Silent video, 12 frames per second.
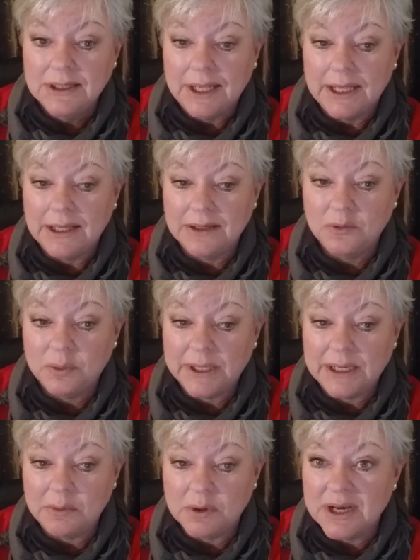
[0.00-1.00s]
and
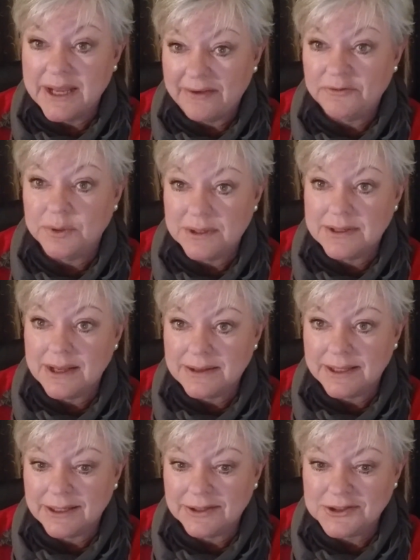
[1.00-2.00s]
we were left with
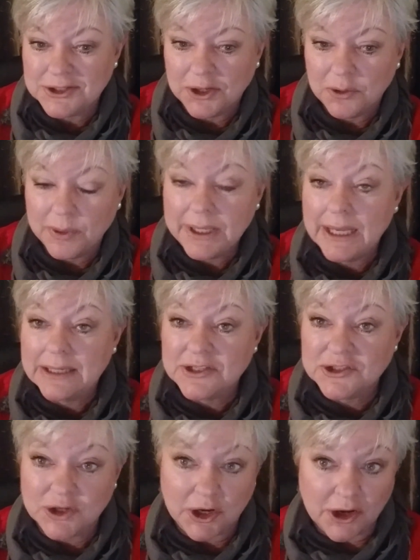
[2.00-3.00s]
nothing. So we had to
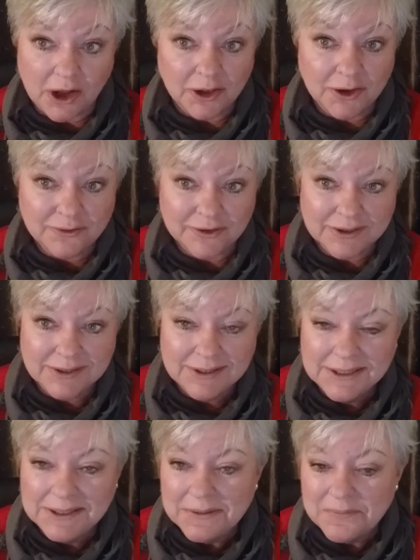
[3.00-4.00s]
start all over.
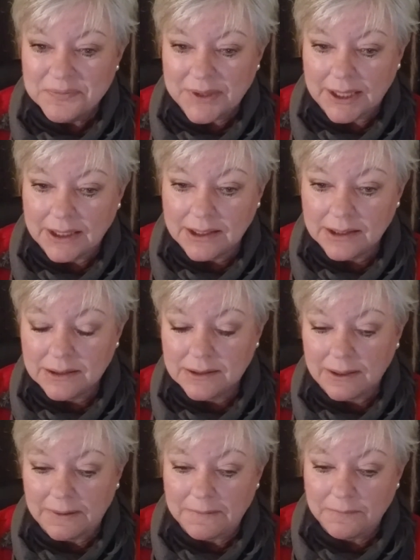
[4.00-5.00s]

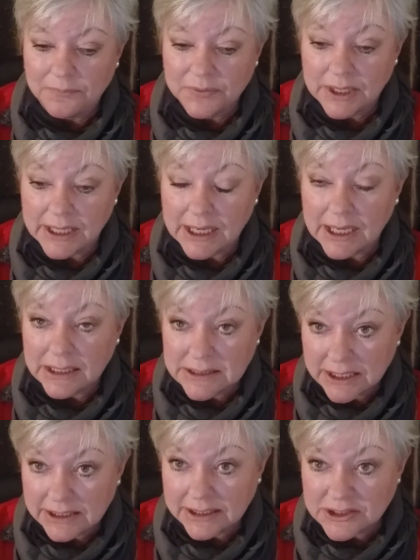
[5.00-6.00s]
And I
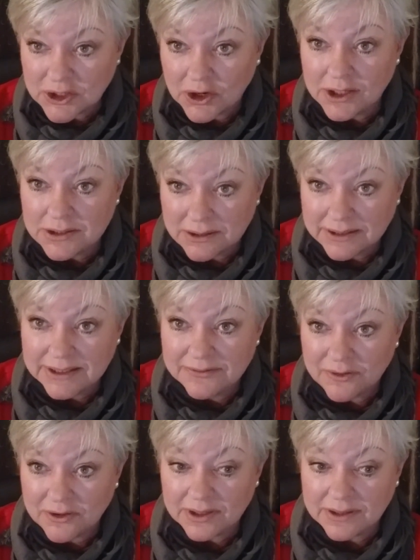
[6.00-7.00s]
tell you, it's hard to
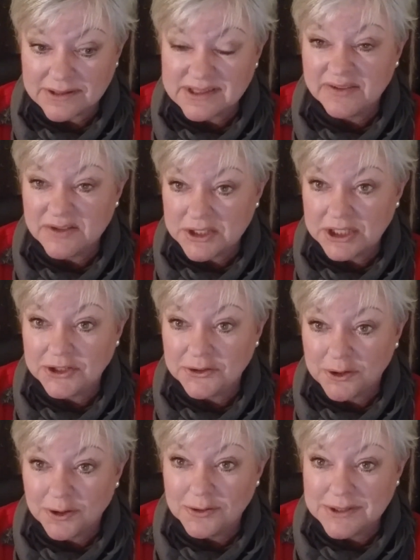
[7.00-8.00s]
live on a
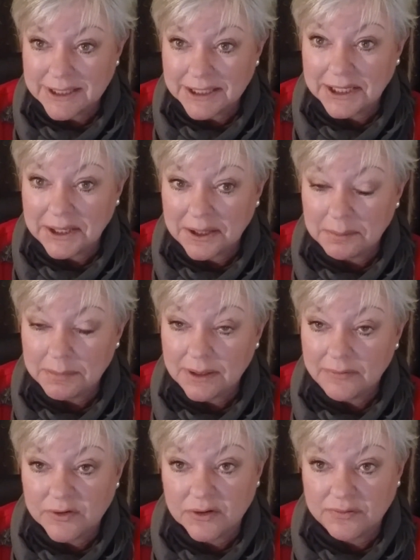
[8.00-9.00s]
17-year-old's income
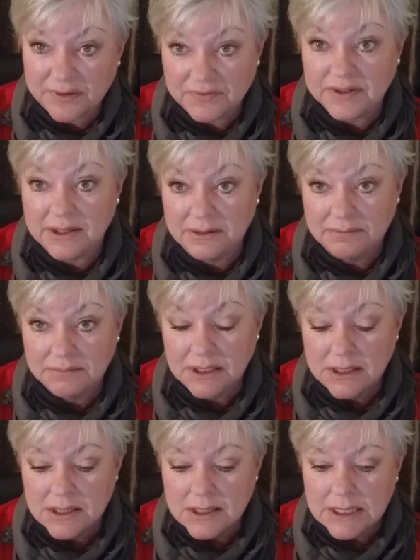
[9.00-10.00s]
if you're 50.
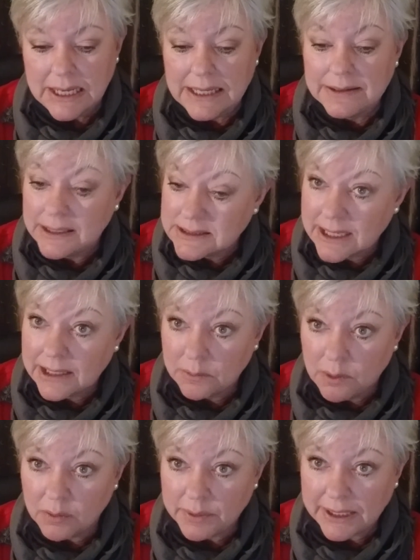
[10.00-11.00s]
And that's kind of
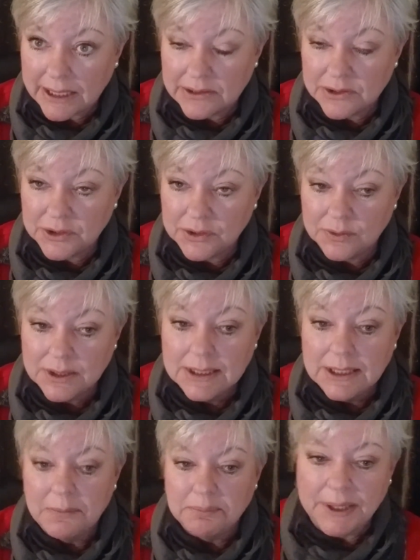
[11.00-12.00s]
what we had to do.
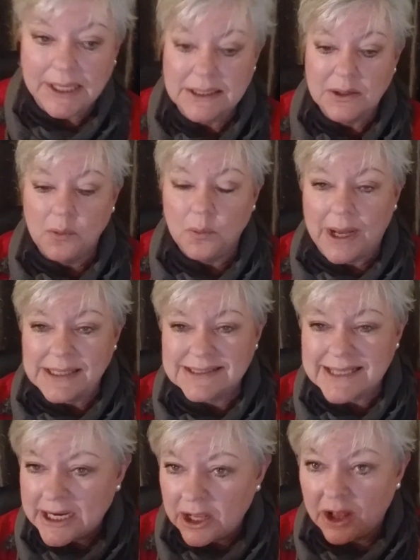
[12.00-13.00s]
But I
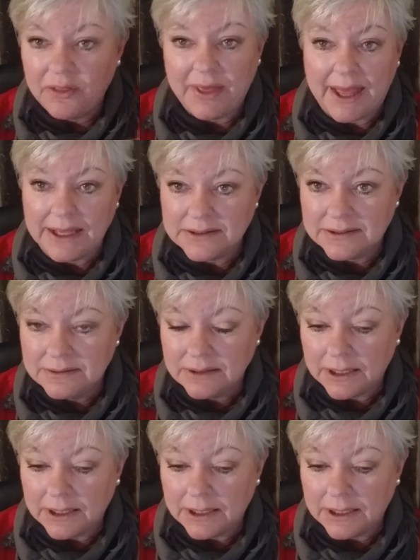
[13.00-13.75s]
say all that,